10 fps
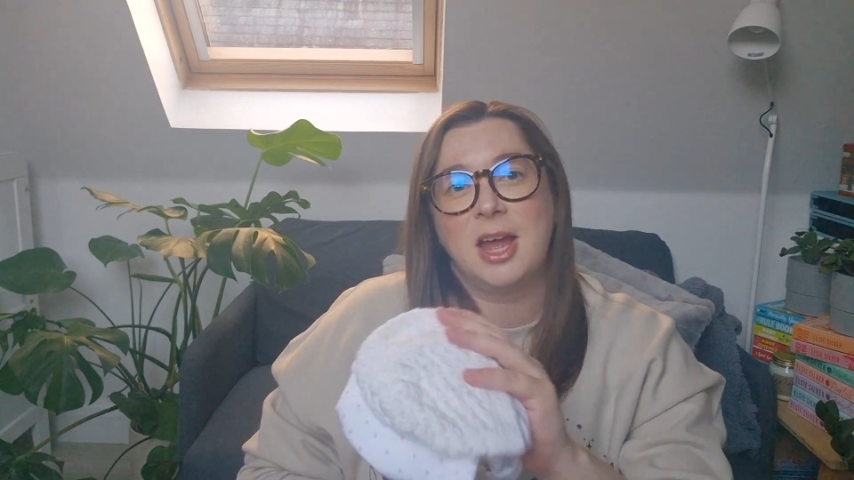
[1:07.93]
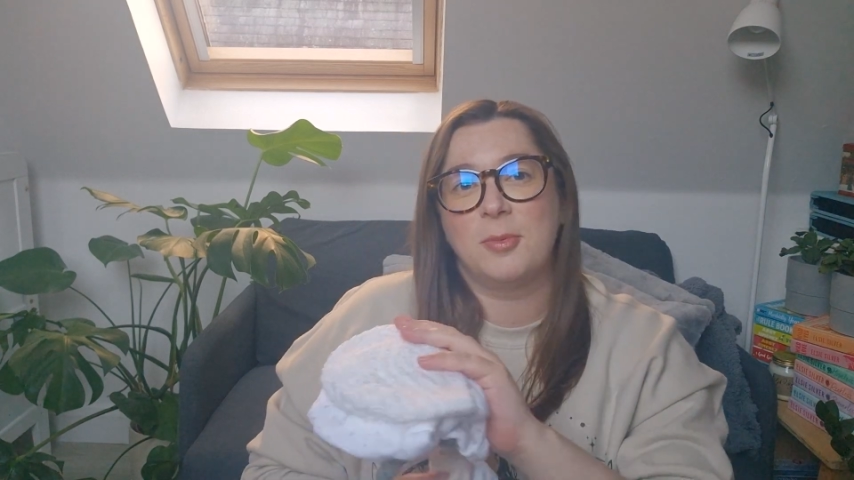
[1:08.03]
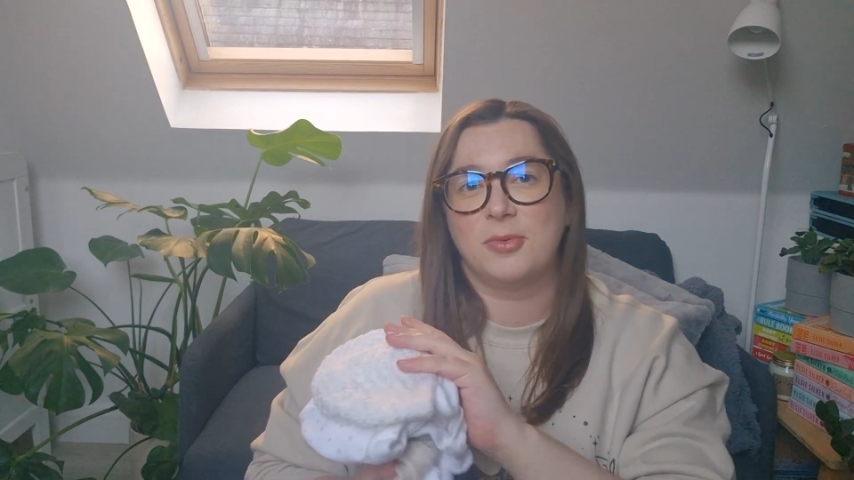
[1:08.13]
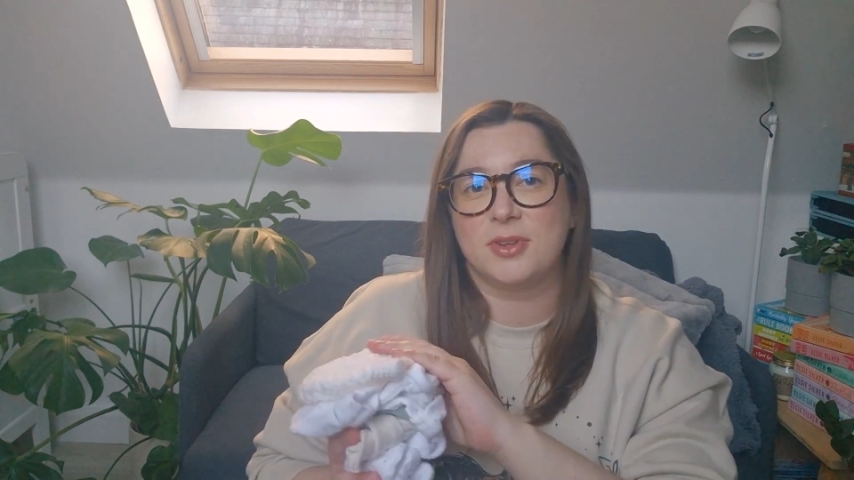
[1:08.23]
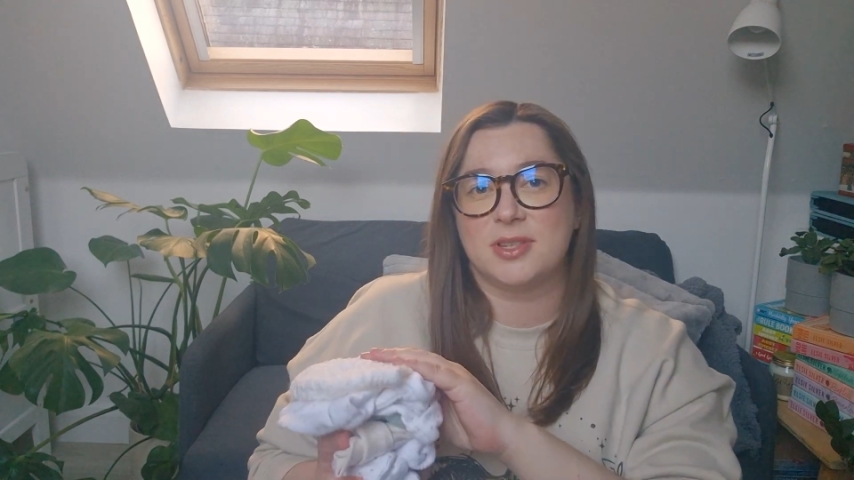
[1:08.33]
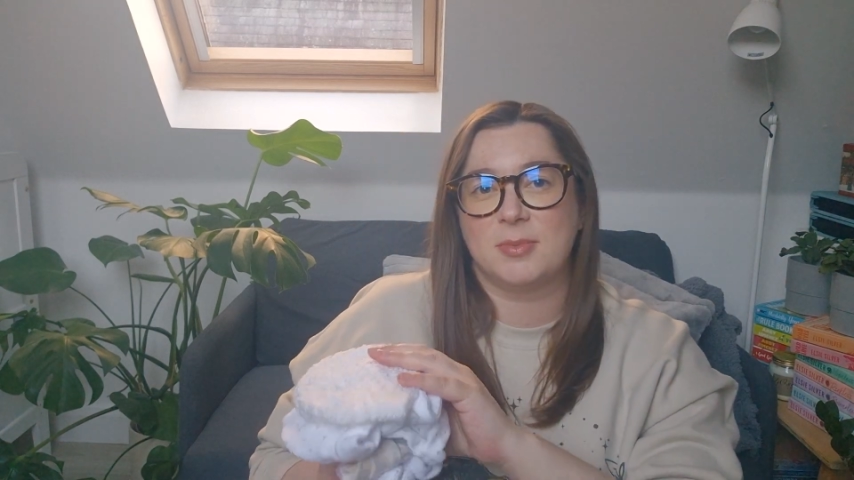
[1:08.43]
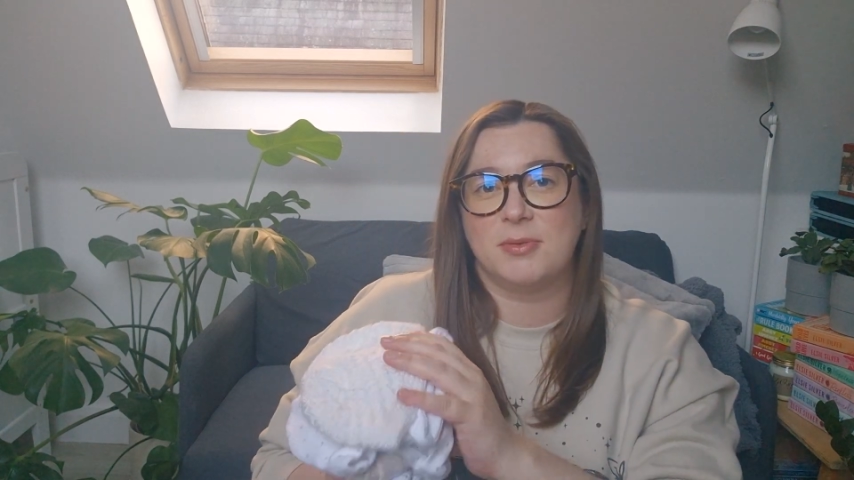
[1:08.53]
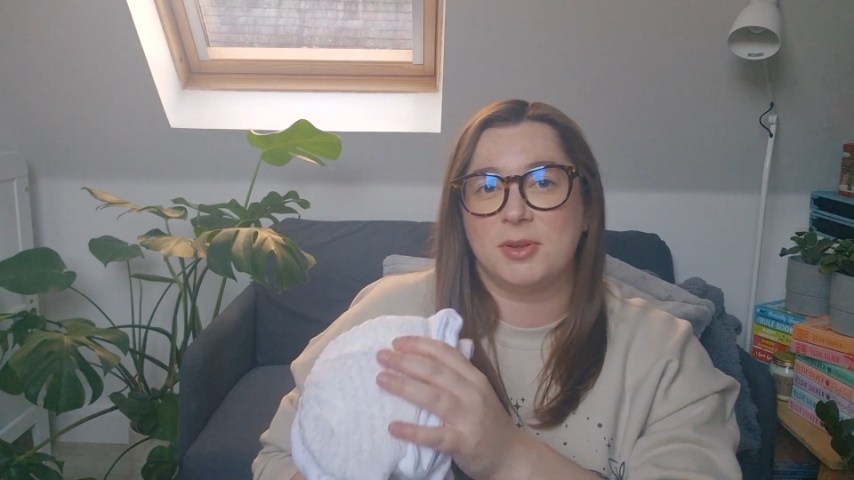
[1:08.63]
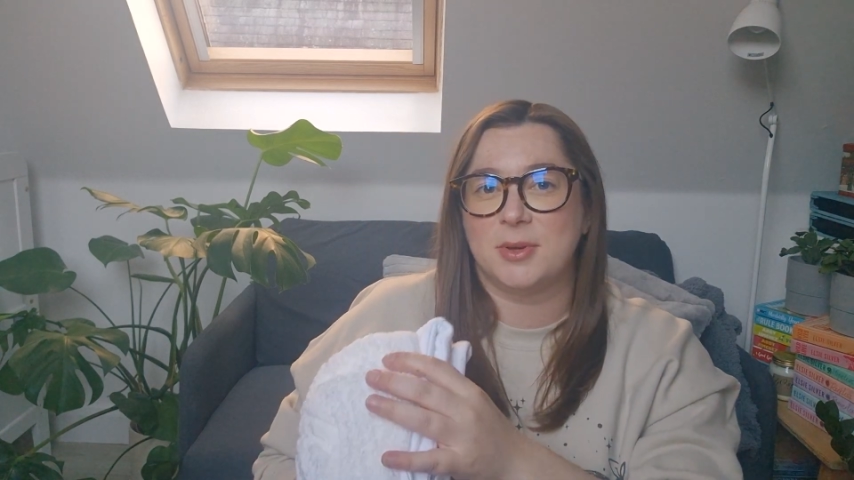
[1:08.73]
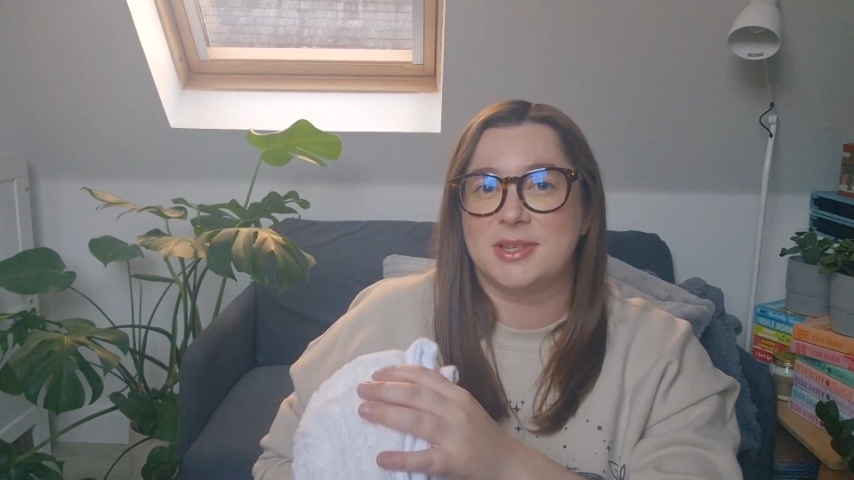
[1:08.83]
And we've got some
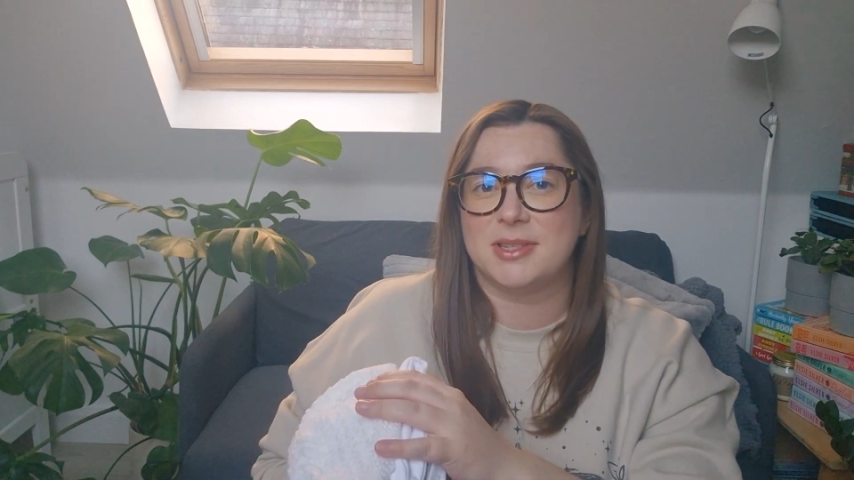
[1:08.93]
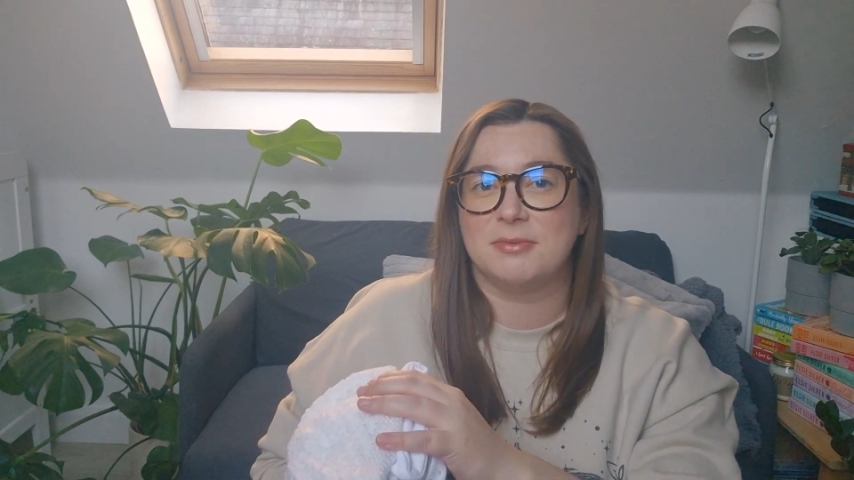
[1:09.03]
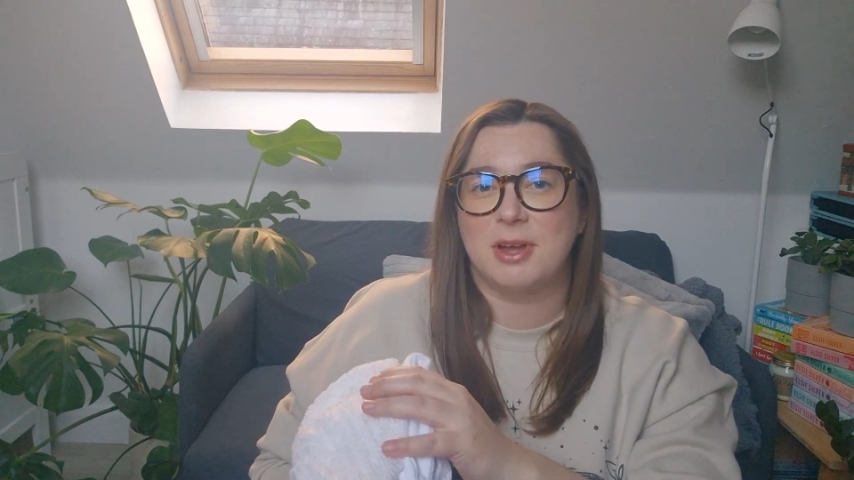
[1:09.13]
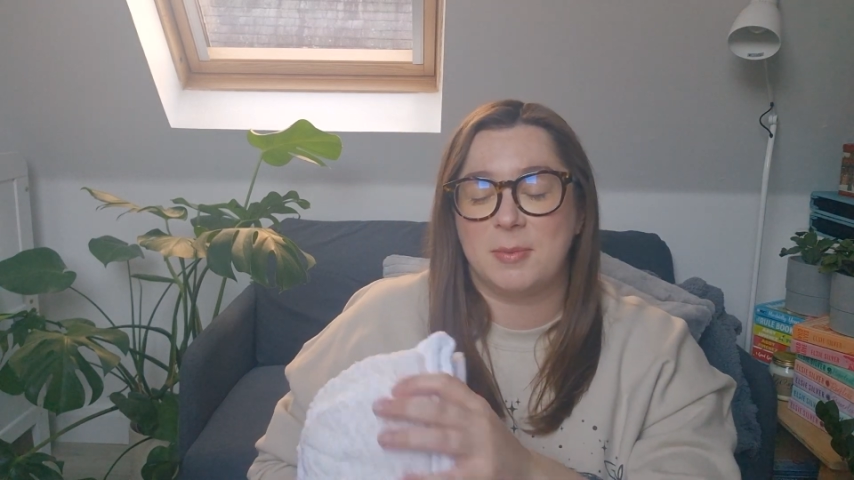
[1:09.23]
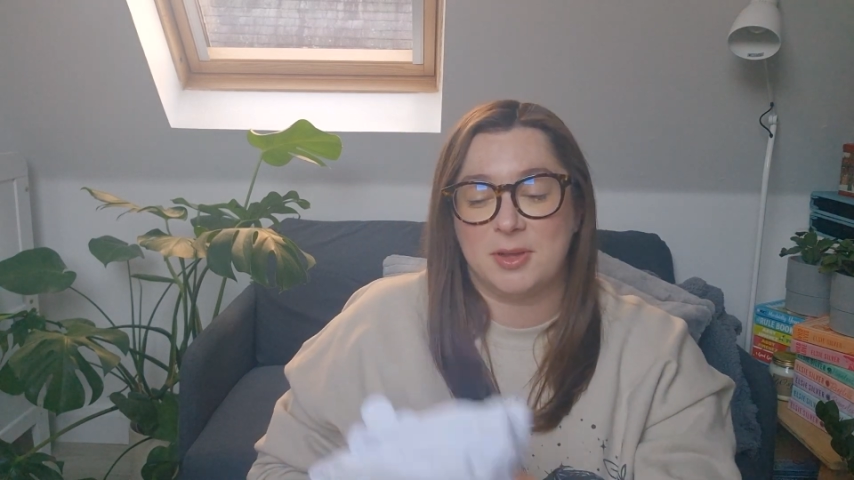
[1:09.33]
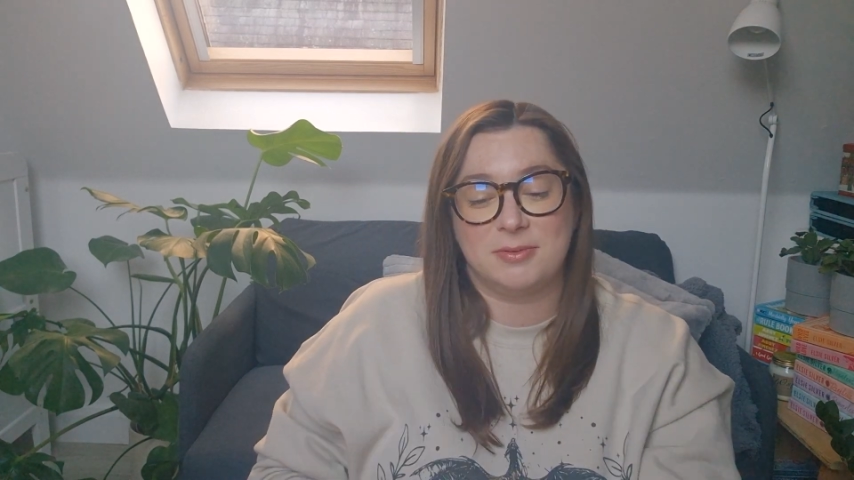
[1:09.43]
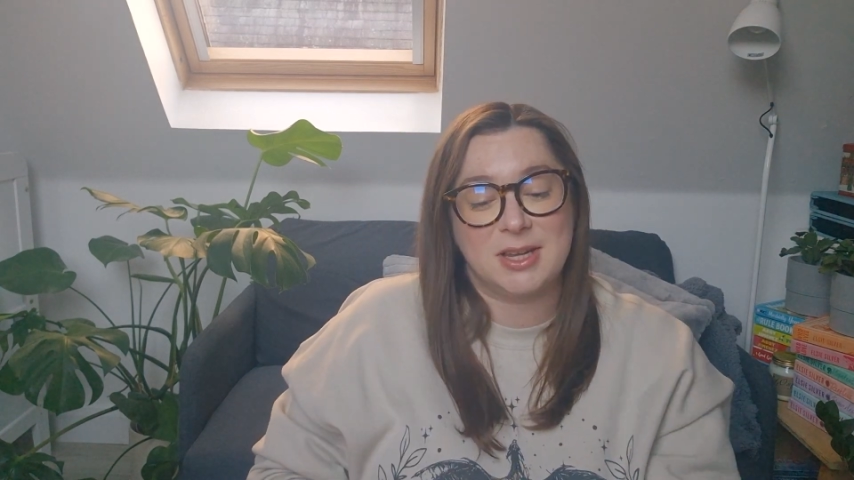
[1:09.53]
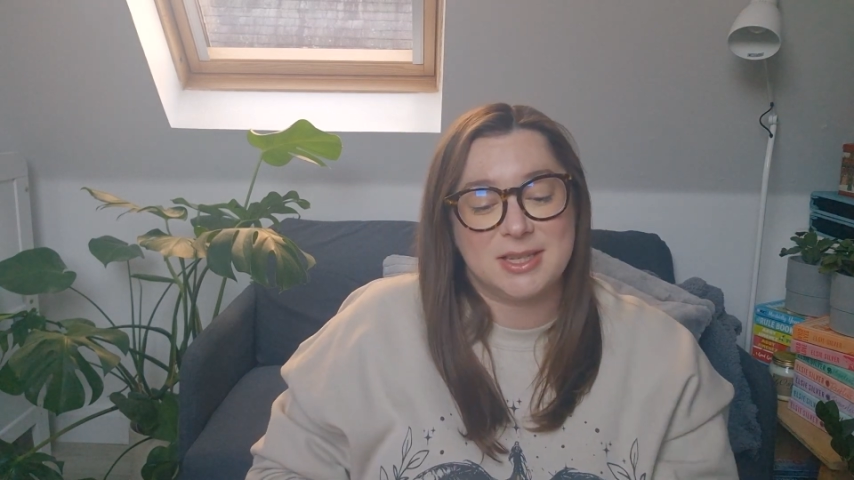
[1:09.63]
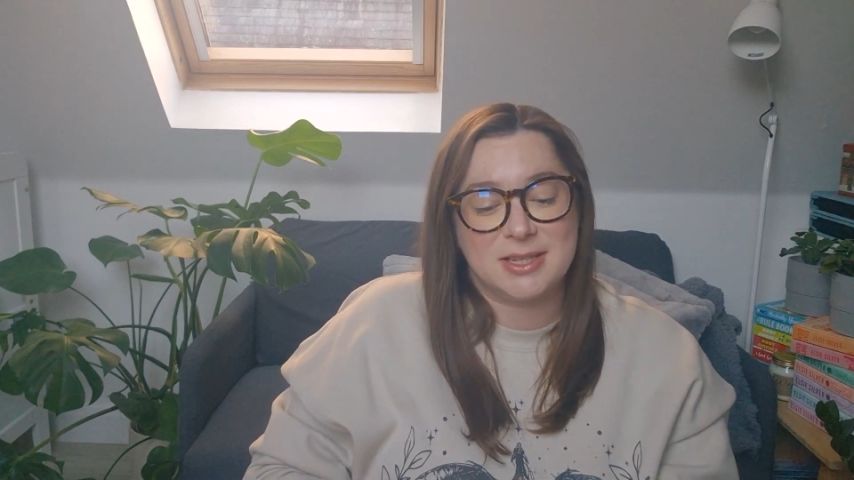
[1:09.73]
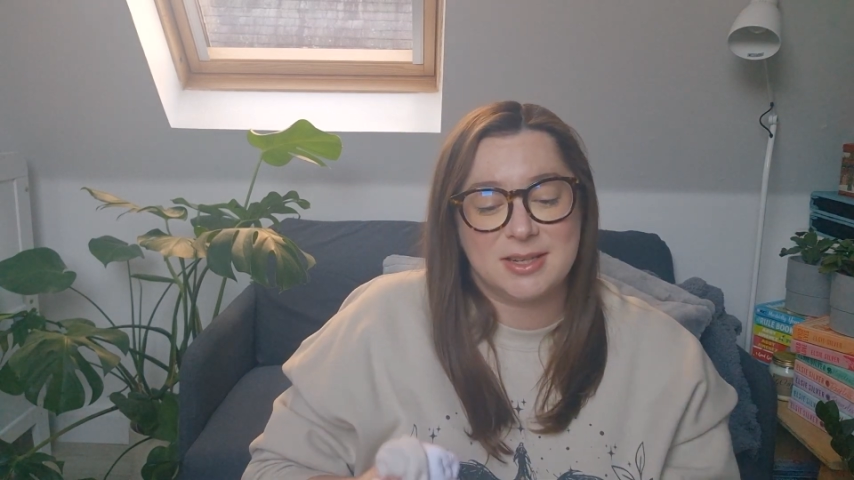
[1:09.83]
lovely ones that family have
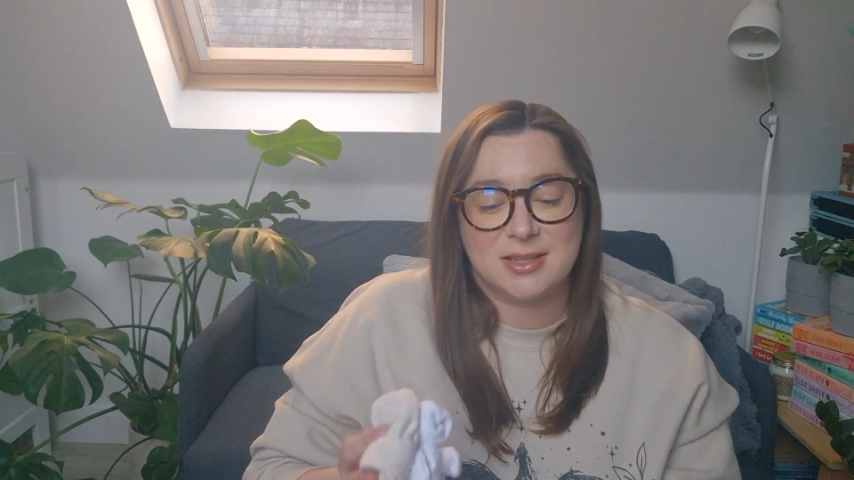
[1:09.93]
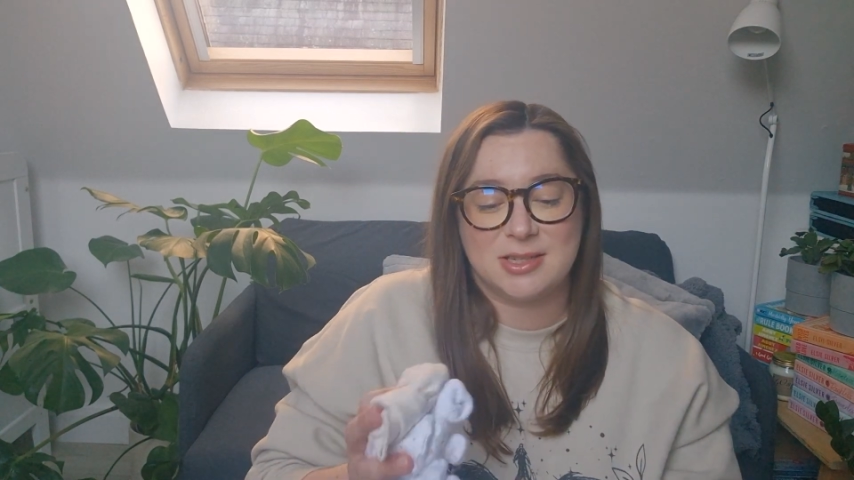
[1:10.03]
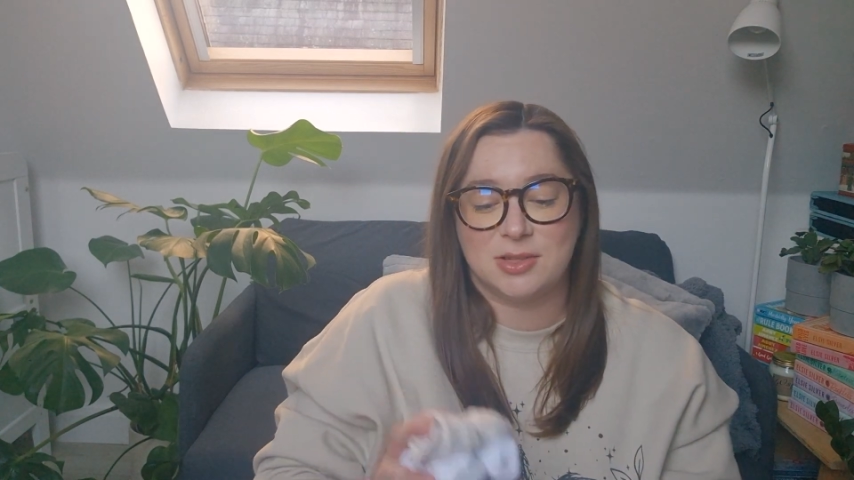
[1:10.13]
knitted us,